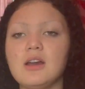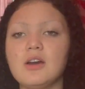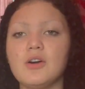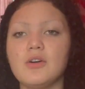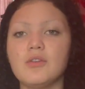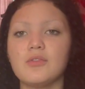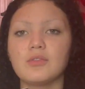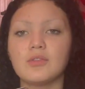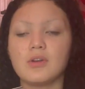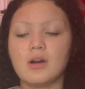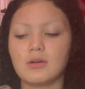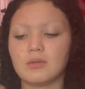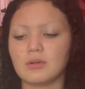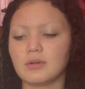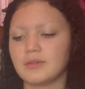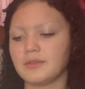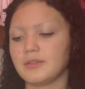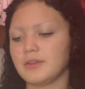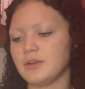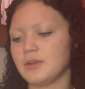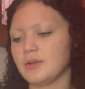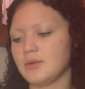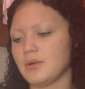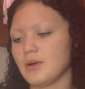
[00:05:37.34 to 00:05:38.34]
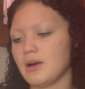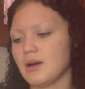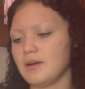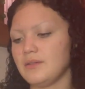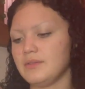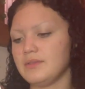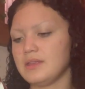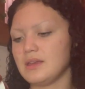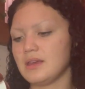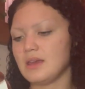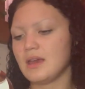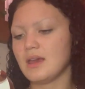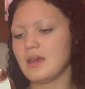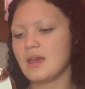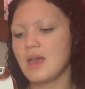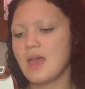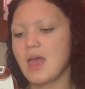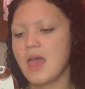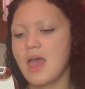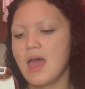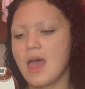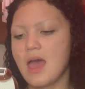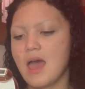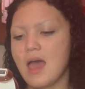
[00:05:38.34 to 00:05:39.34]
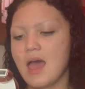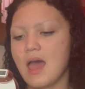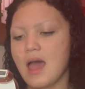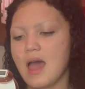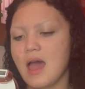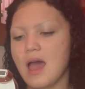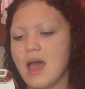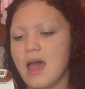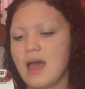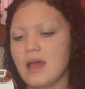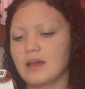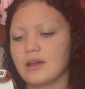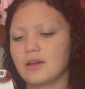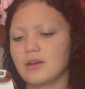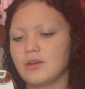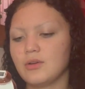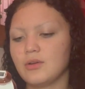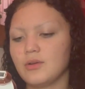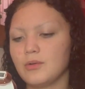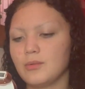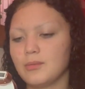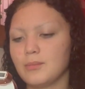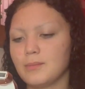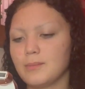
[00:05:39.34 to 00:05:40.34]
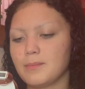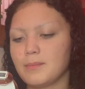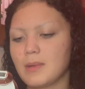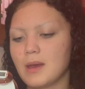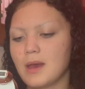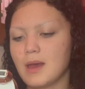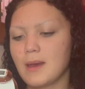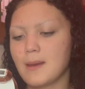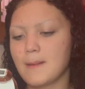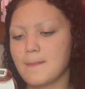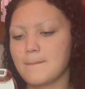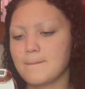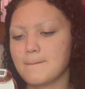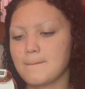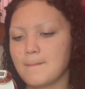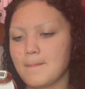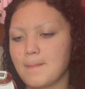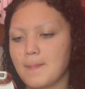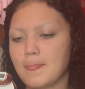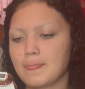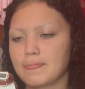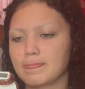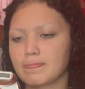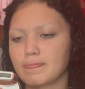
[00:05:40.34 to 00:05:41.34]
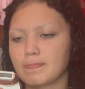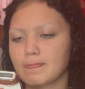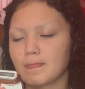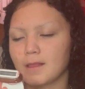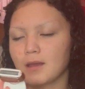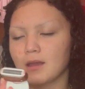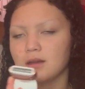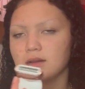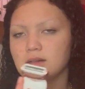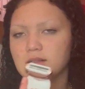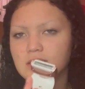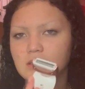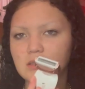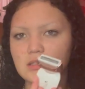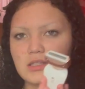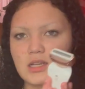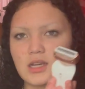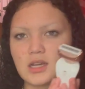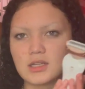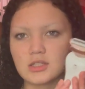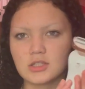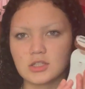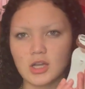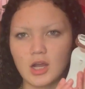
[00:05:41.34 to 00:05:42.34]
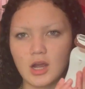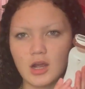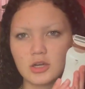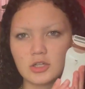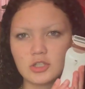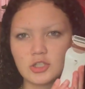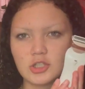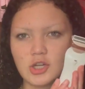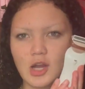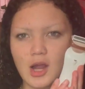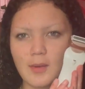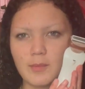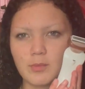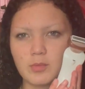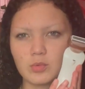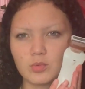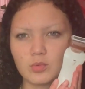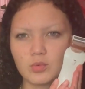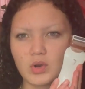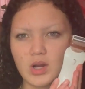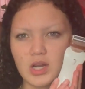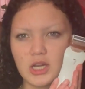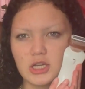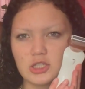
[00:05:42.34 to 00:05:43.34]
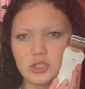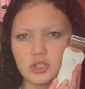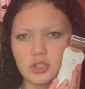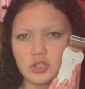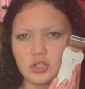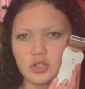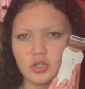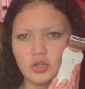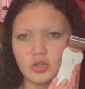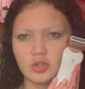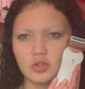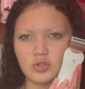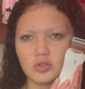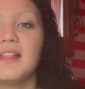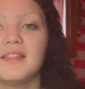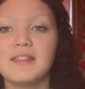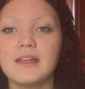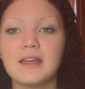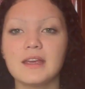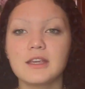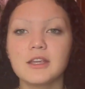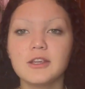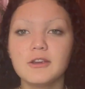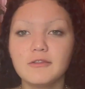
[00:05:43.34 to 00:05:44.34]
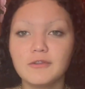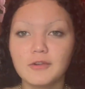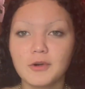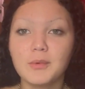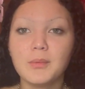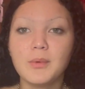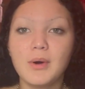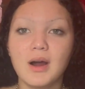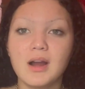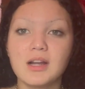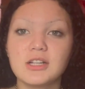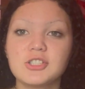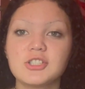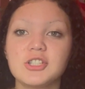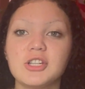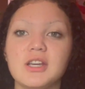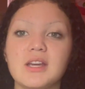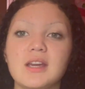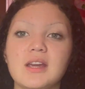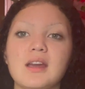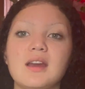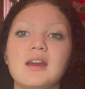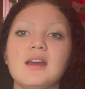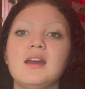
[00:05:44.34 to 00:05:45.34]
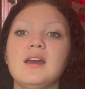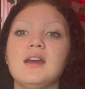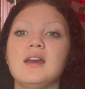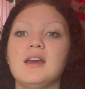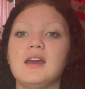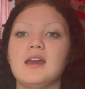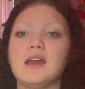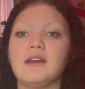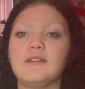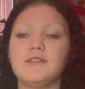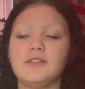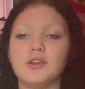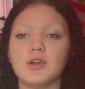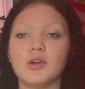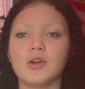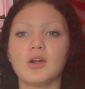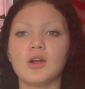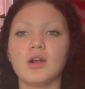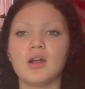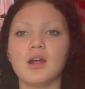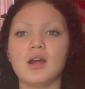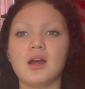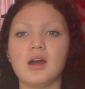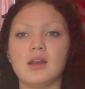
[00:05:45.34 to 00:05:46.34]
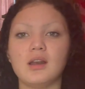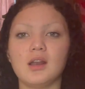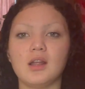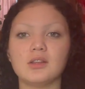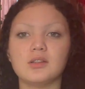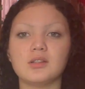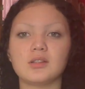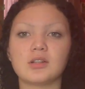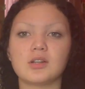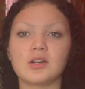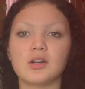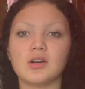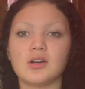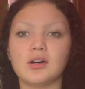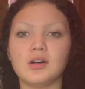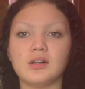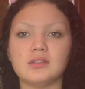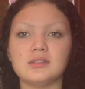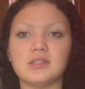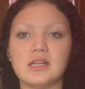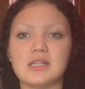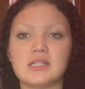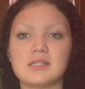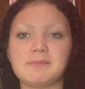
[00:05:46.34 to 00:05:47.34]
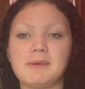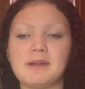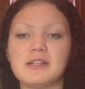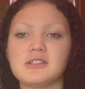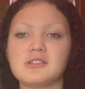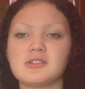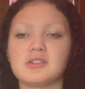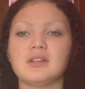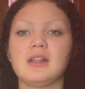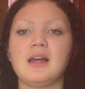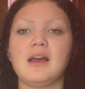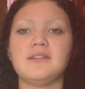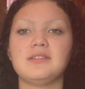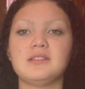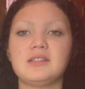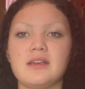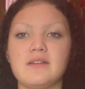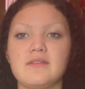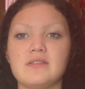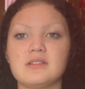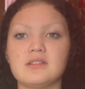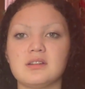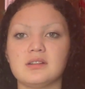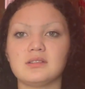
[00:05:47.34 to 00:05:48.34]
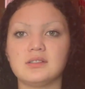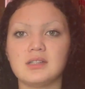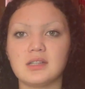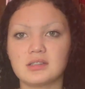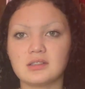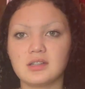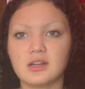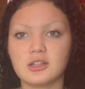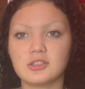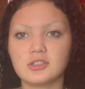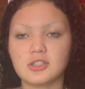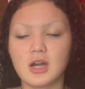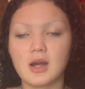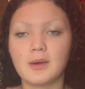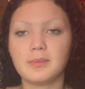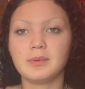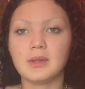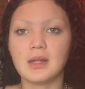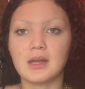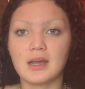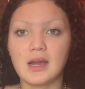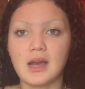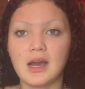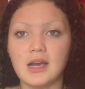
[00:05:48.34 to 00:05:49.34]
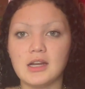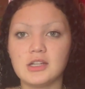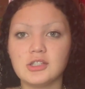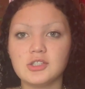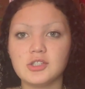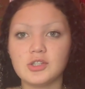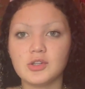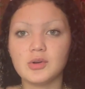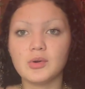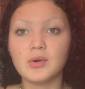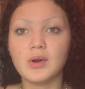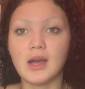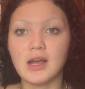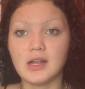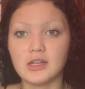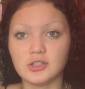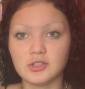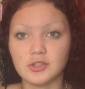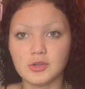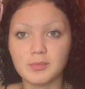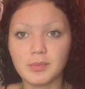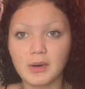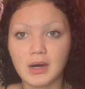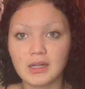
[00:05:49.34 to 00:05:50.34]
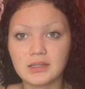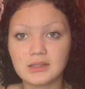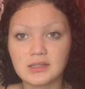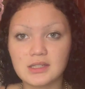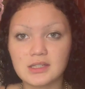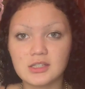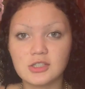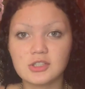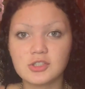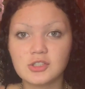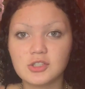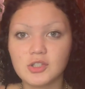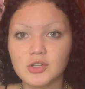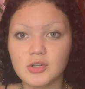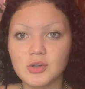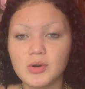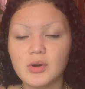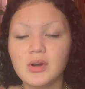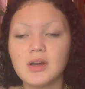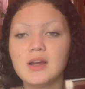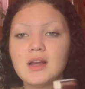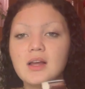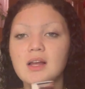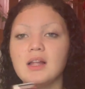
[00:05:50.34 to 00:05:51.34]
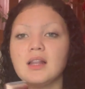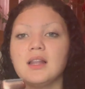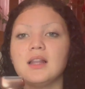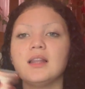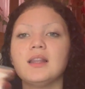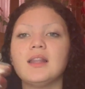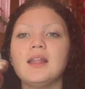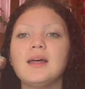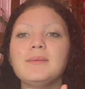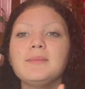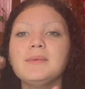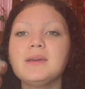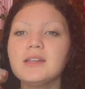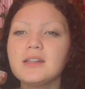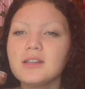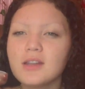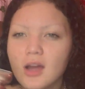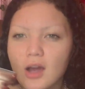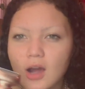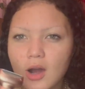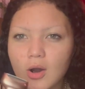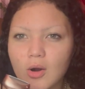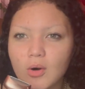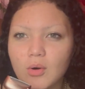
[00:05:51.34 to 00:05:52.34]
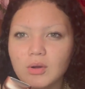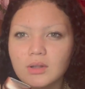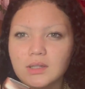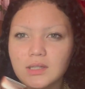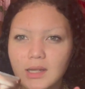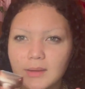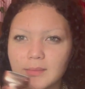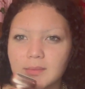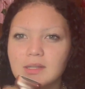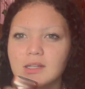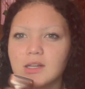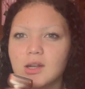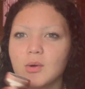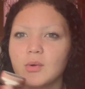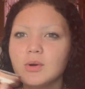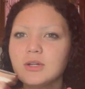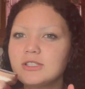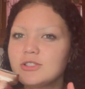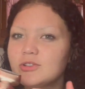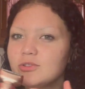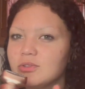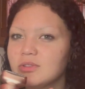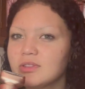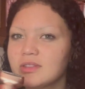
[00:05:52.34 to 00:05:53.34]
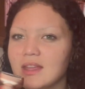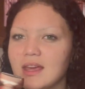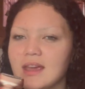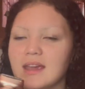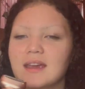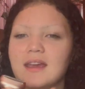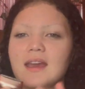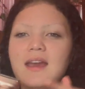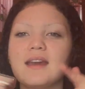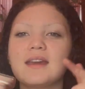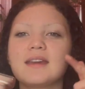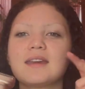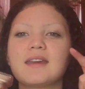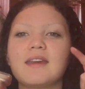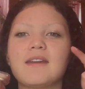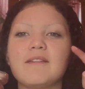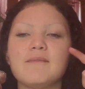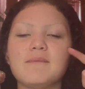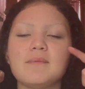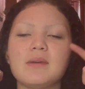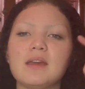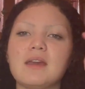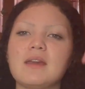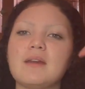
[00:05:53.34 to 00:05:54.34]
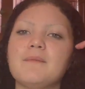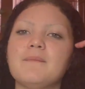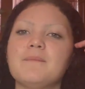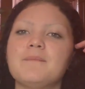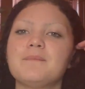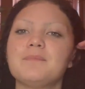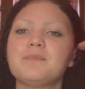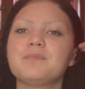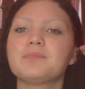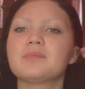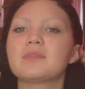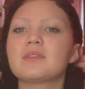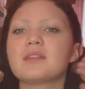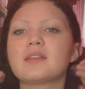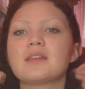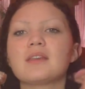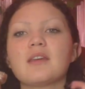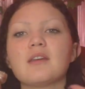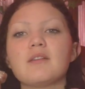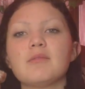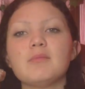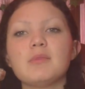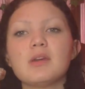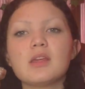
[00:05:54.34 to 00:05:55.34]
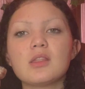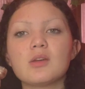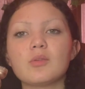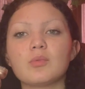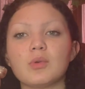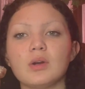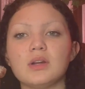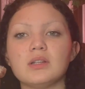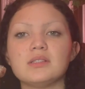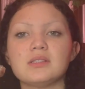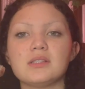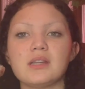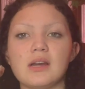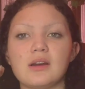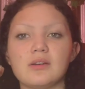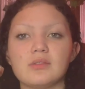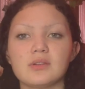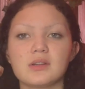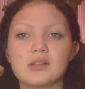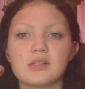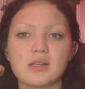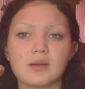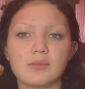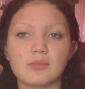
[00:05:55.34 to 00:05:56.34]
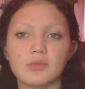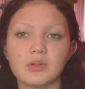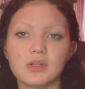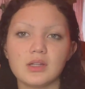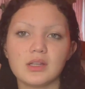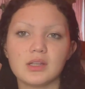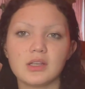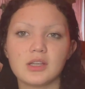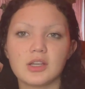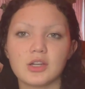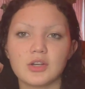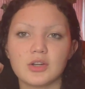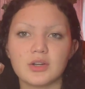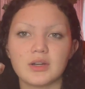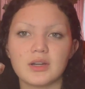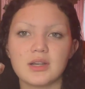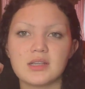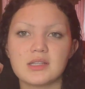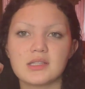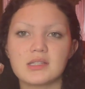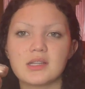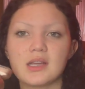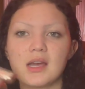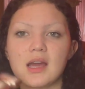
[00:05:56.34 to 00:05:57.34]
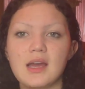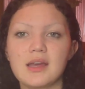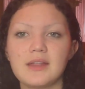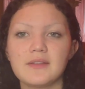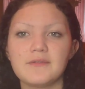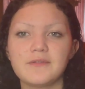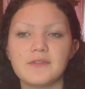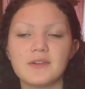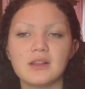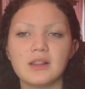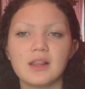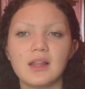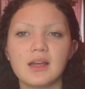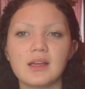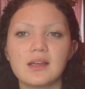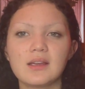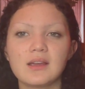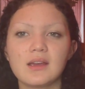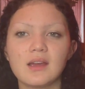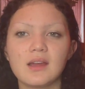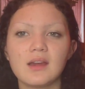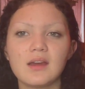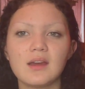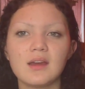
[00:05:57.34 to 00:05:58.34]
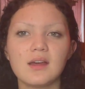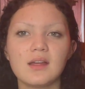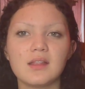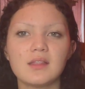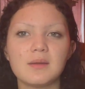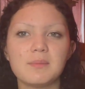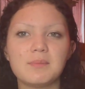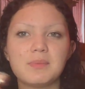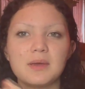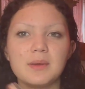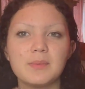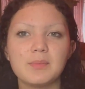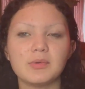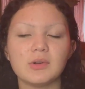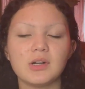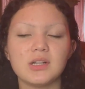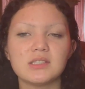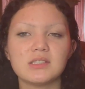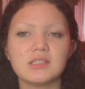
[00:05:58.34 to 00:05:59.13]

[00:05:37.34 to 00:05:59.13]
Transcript: overall review of the Akumbem TikTok Shop razor. Thank you for watching. If you're another girl that spends their life savings on TikTok Shop like I do, and you bought this too, let me know. Let me know what you think. Give me the rundown, because I'm really curious. I feel like the people on